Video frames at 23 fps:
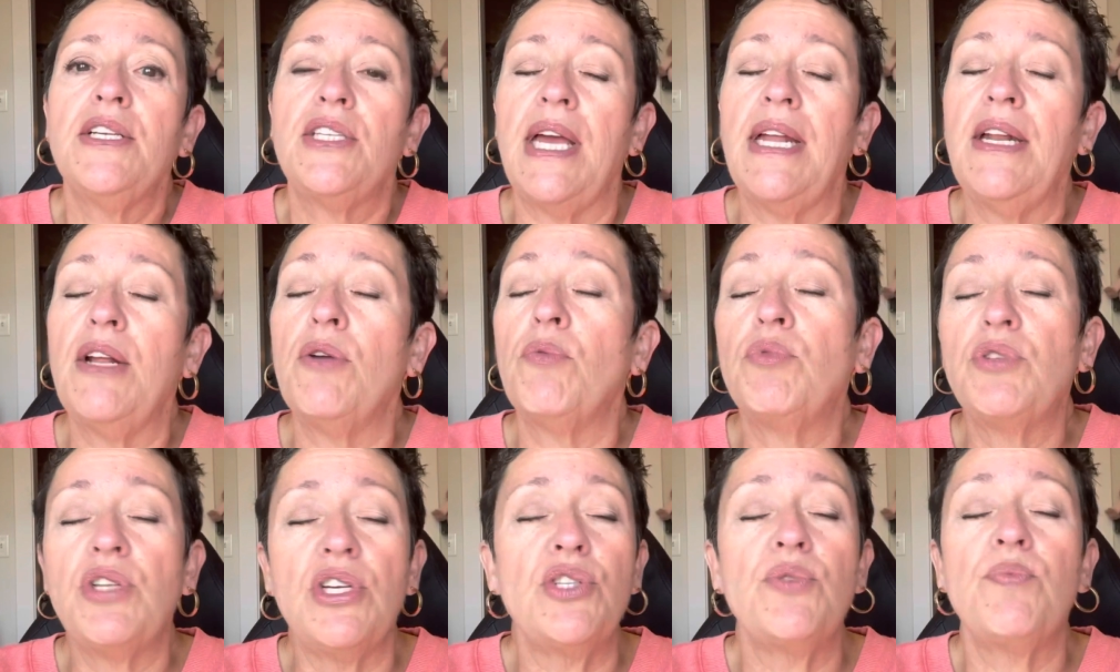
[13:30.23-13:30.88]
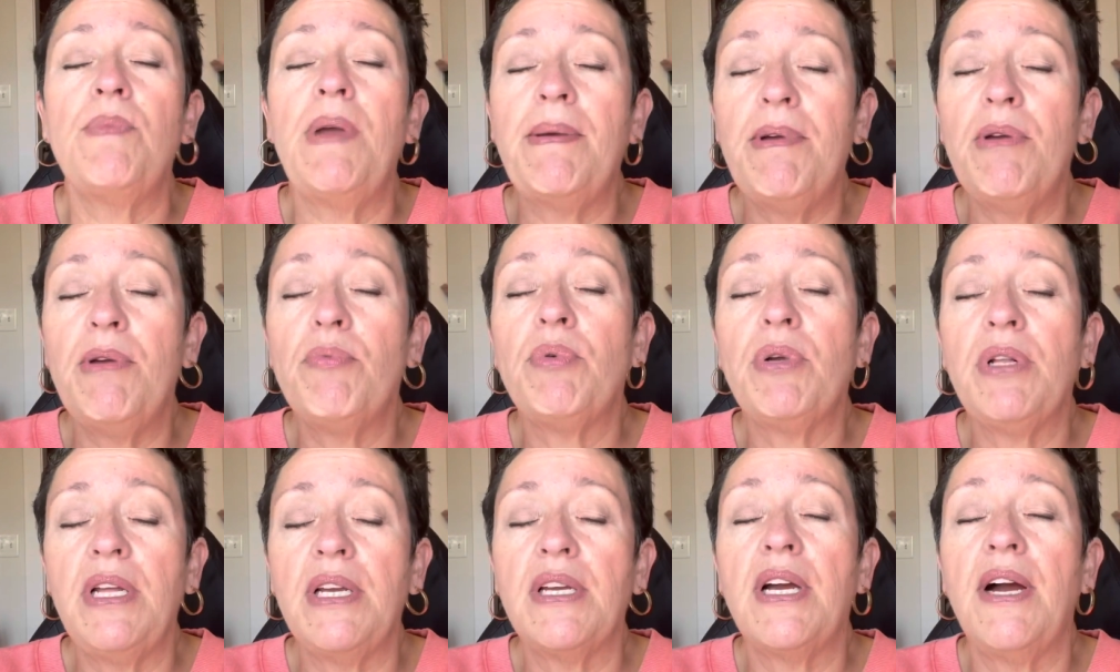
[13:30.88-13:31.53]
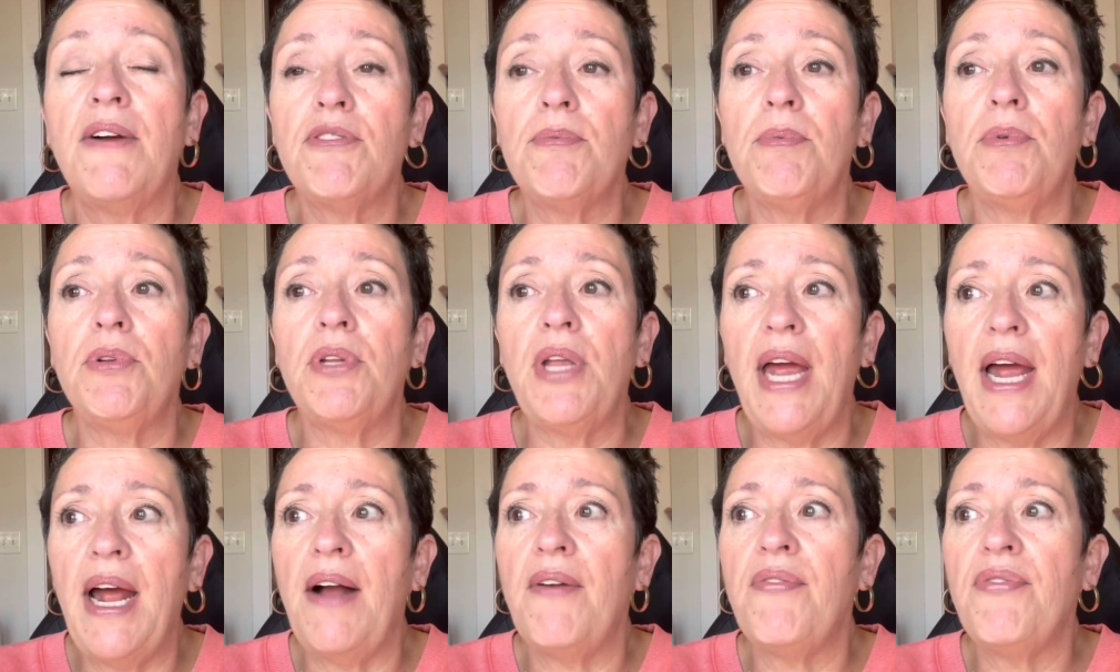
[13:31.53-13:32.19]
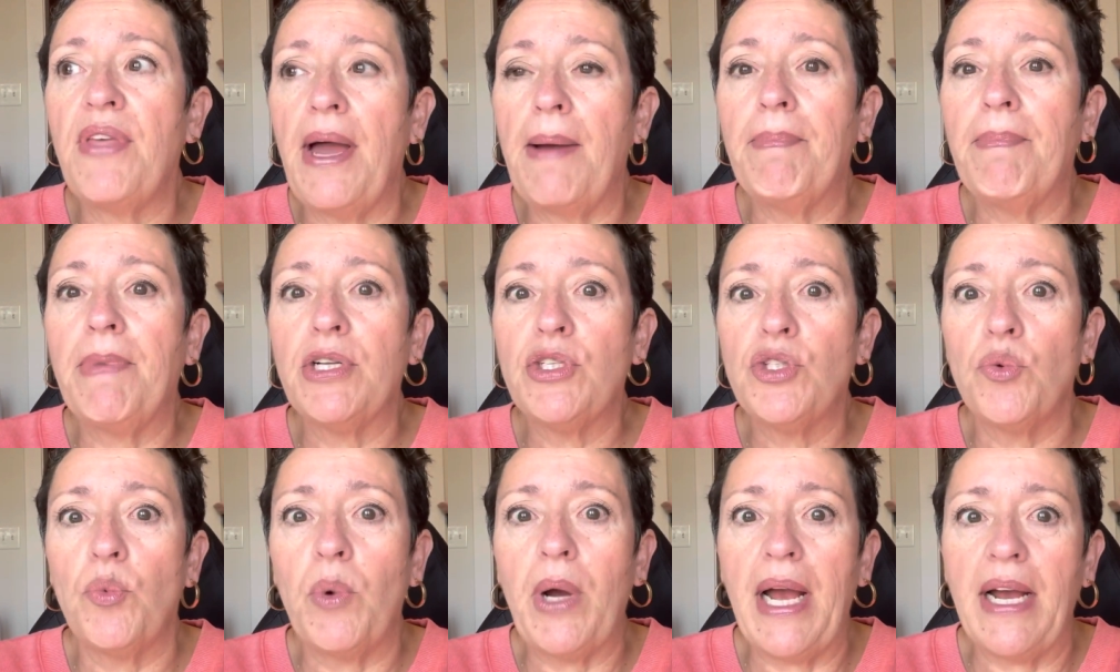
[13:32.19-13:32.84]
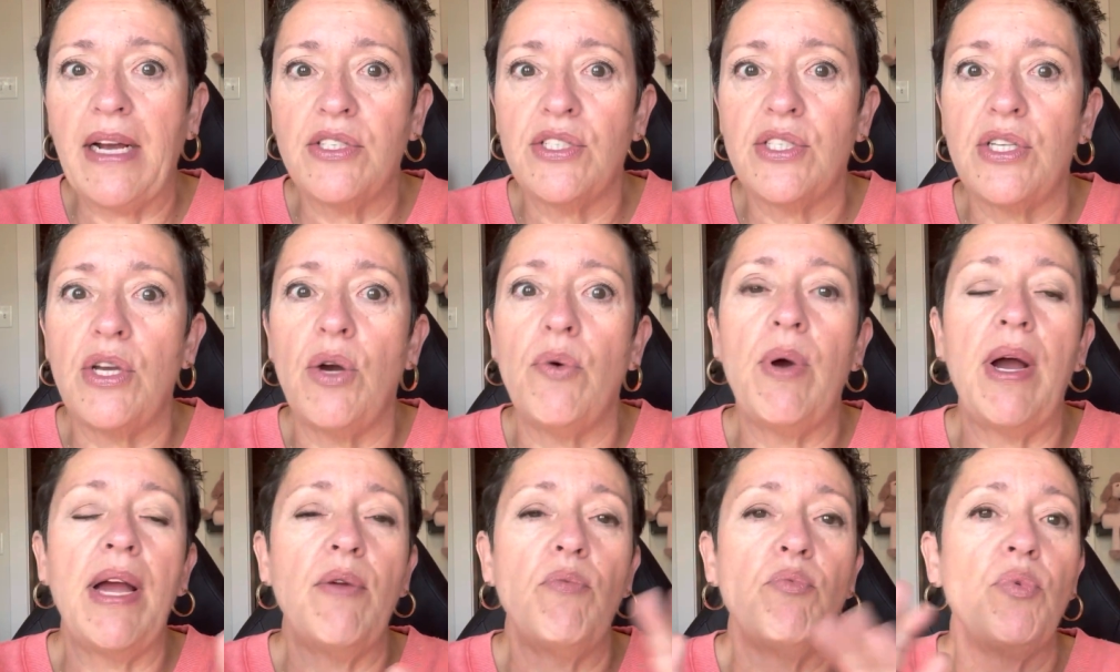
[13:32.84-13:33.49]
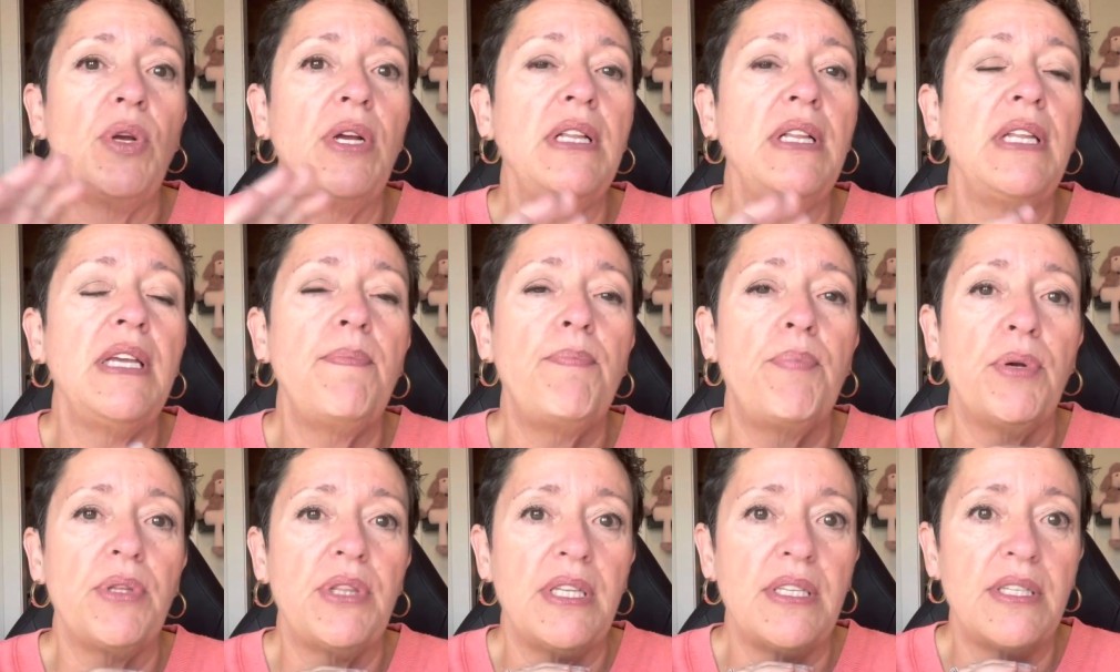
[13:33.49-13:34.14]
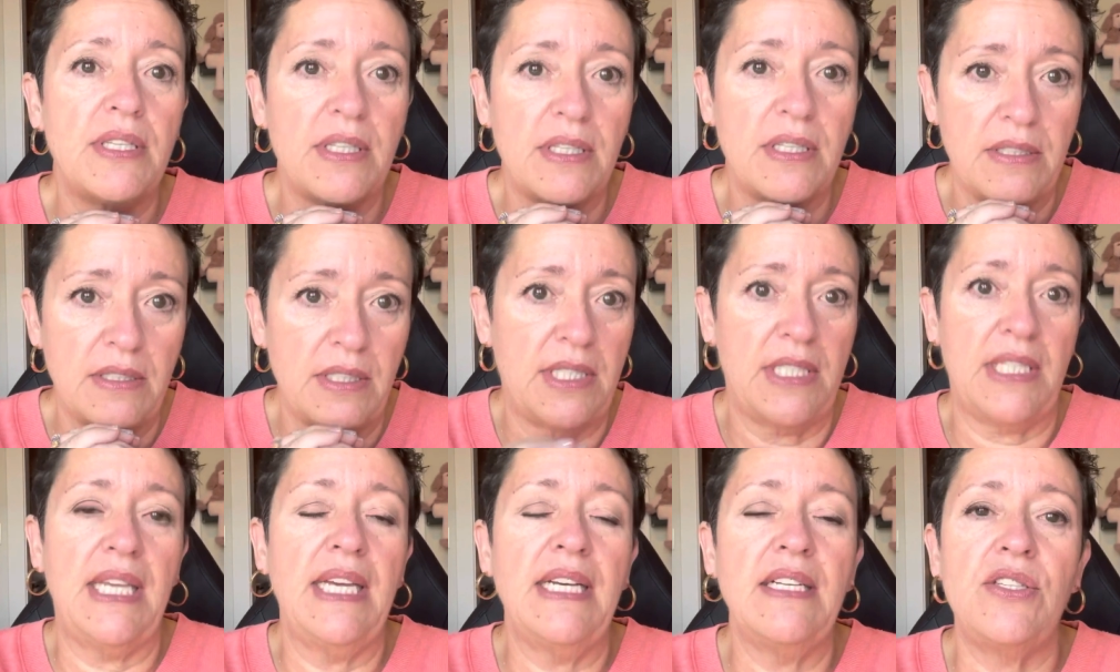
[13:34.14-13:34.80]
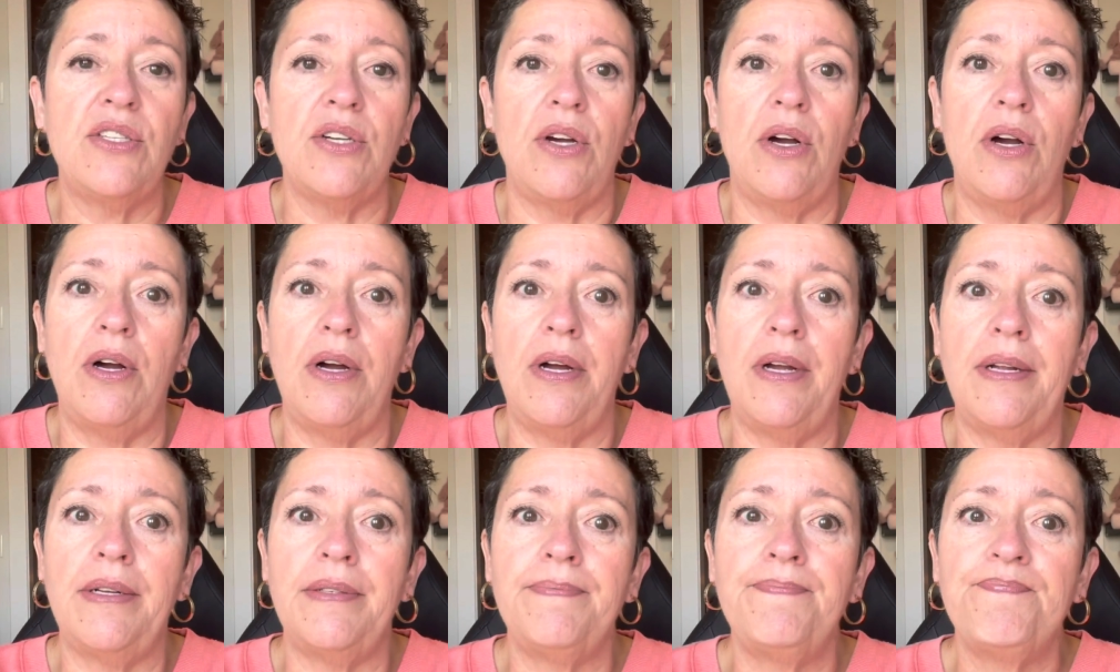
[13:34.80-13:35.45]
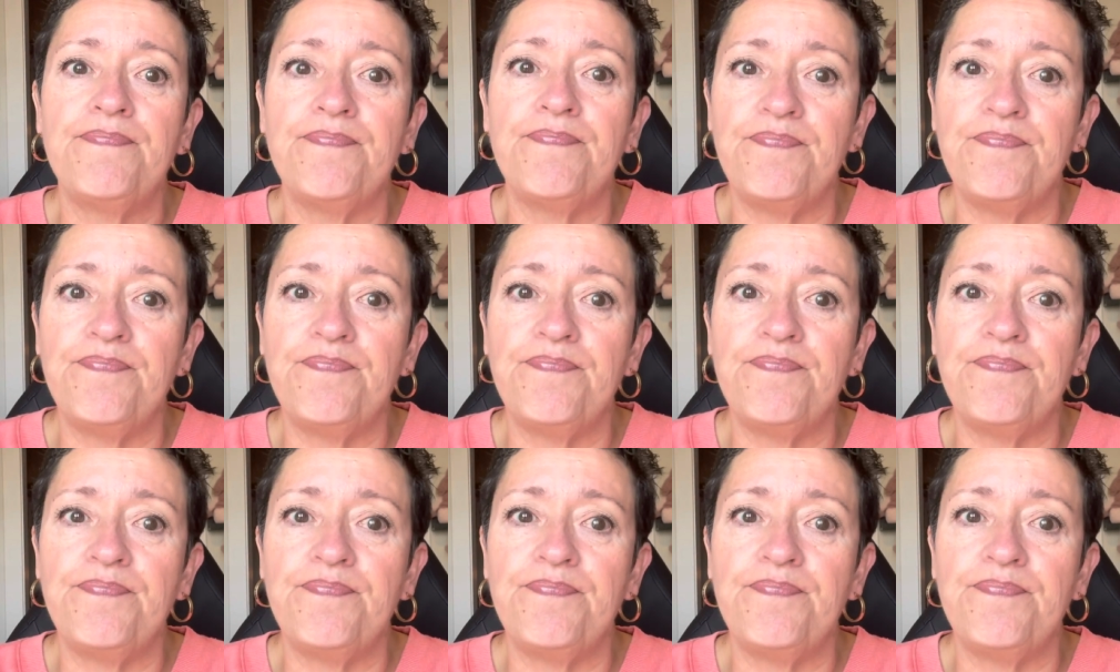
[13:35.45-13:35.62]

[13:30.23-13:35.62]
And it just made me really uncomfortable to have that much wax. So I really put the skids on